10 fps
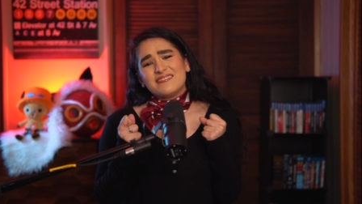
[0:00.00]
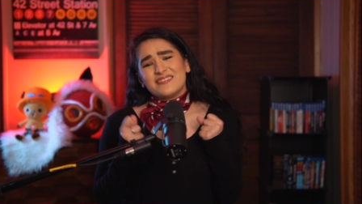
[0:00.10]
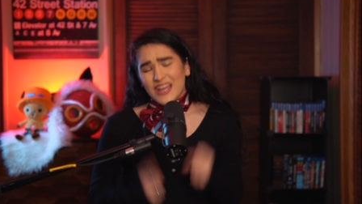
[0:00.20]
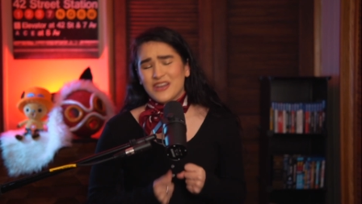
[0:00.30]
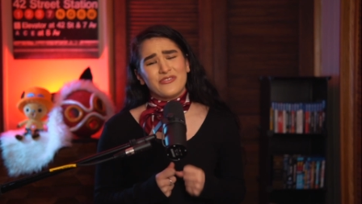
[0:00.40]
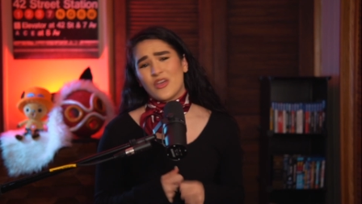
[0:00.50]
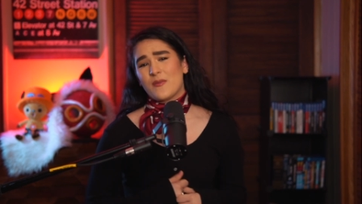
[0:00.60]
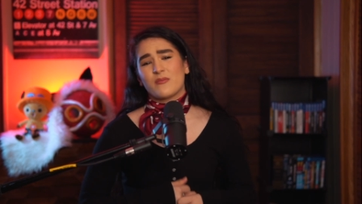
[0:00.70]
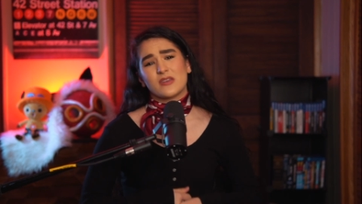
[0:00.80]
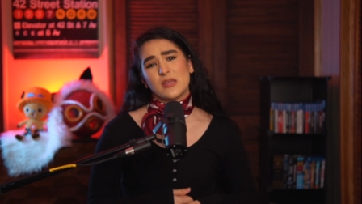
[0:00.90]
none of them
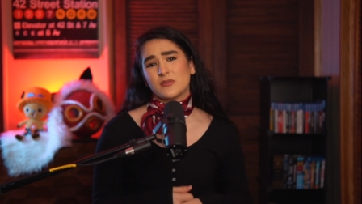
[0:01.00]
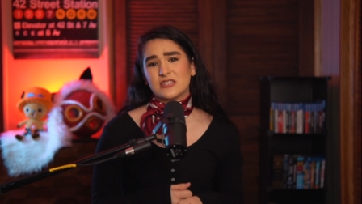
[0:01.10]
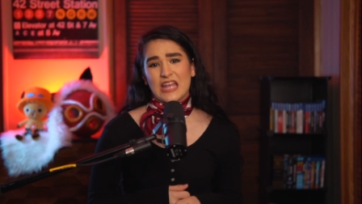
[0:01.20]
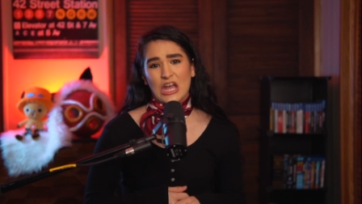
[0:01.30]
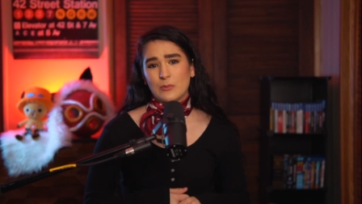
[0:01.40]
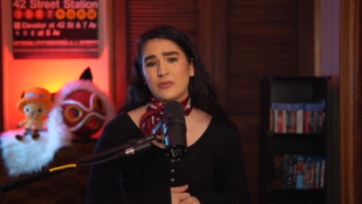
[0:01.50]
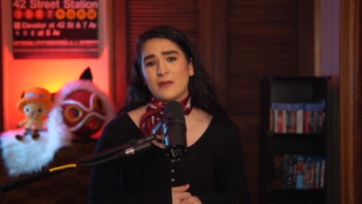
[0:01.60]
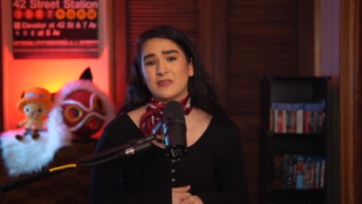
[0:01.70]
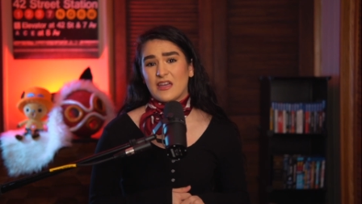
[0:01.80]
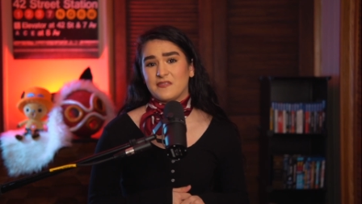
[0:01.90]
have been able to help
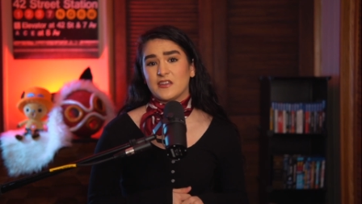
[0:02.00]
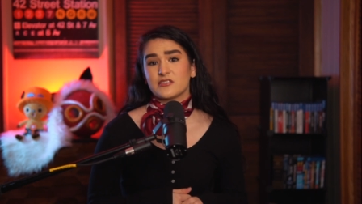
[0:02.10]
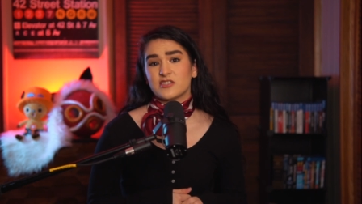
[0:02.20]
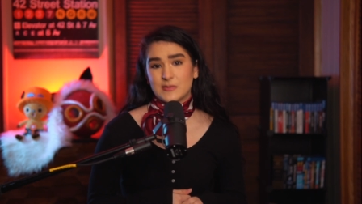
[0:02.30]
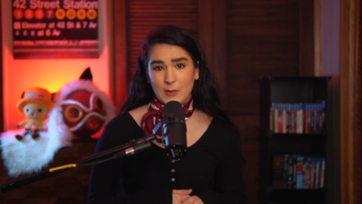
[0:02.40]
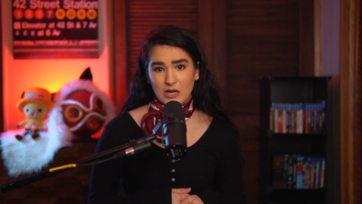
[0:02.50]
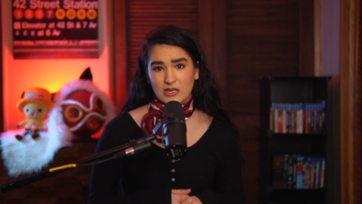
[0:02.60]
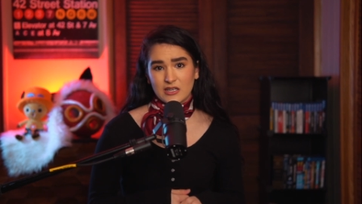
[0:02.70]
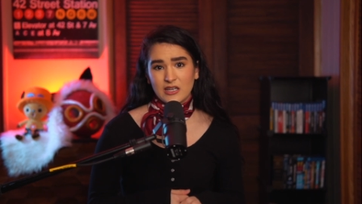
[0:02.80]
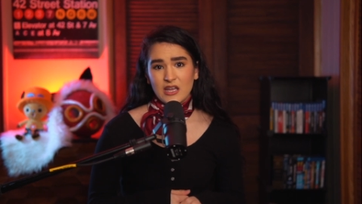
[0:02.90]
them get their
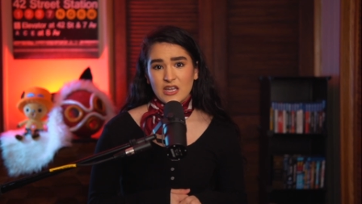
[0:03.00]
spark.